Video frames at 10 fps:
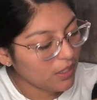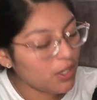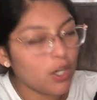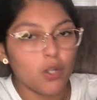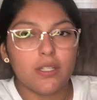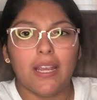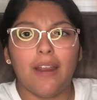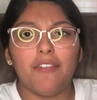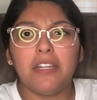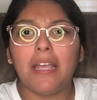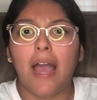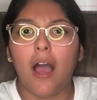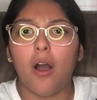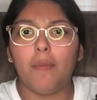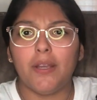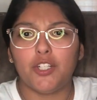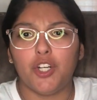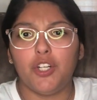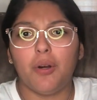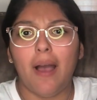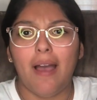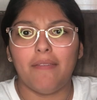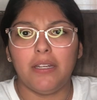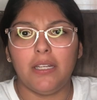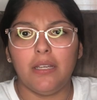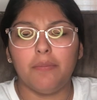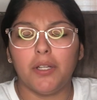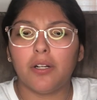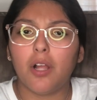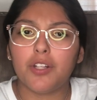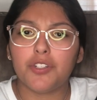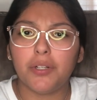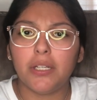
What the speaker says: You know, take everything out, make sure you don't have any blood clots or